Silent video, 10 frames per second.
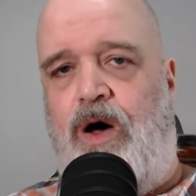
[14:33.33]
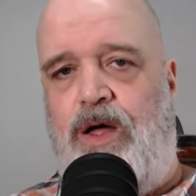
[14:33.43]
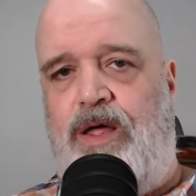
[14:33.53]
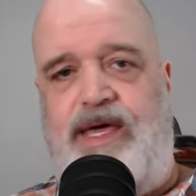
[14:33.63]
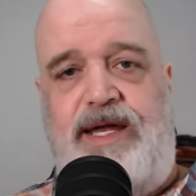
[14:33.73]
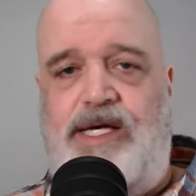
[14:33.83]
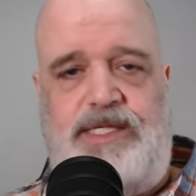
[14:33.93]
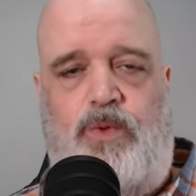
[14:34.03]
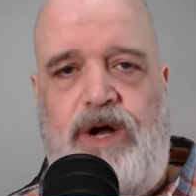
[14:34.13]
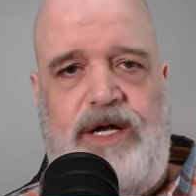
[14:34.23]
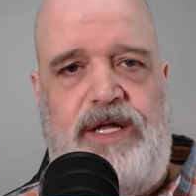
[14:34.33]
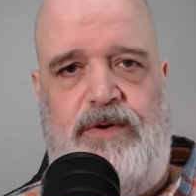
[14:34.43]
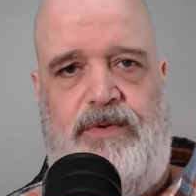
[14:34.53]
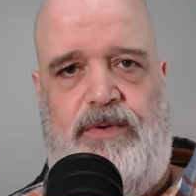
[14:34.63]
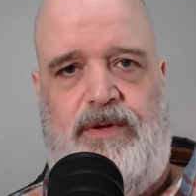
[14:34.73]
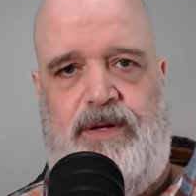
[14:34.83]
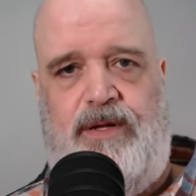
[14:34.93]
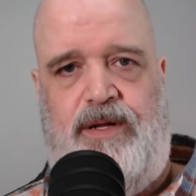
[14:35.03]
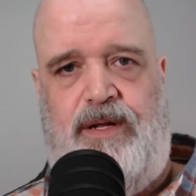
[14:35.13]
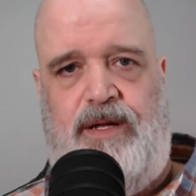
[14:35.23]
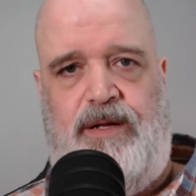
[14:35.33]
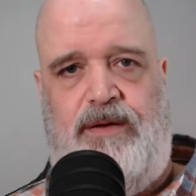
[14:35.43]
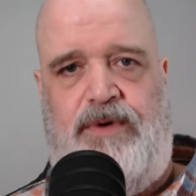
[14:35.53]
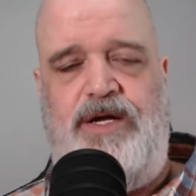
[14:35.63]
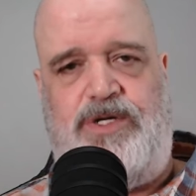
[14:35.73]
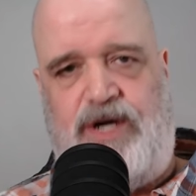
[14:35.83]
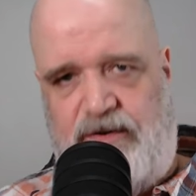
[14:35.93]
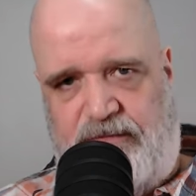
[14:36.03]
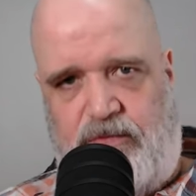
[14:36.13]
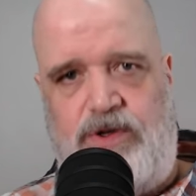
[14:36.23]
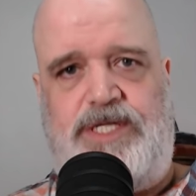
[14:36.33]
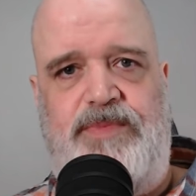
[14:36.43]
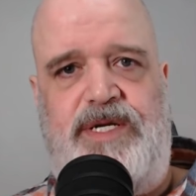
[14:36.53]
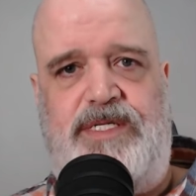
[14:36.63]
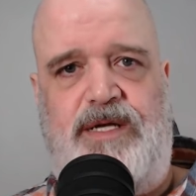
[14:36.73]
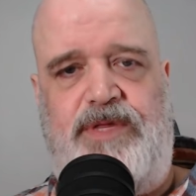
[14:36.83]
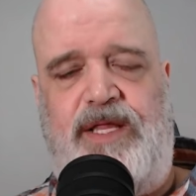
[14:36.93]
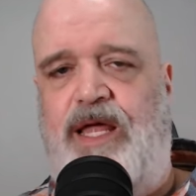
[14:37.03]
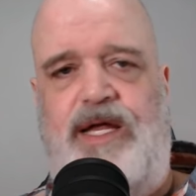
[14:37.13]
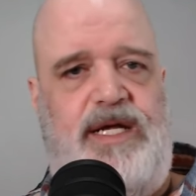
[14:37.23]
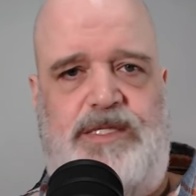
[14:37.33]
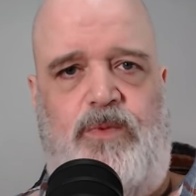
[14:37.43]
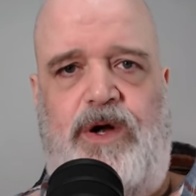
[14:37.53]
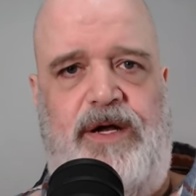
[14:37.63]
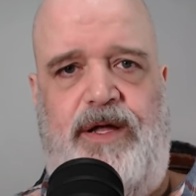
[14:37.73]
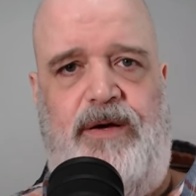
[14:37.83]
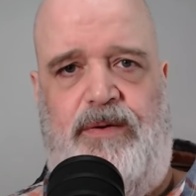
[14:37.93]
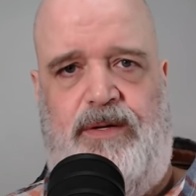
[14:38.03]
he doesn't want to do. Right? You're trying to force him into something that he doesn't want to do.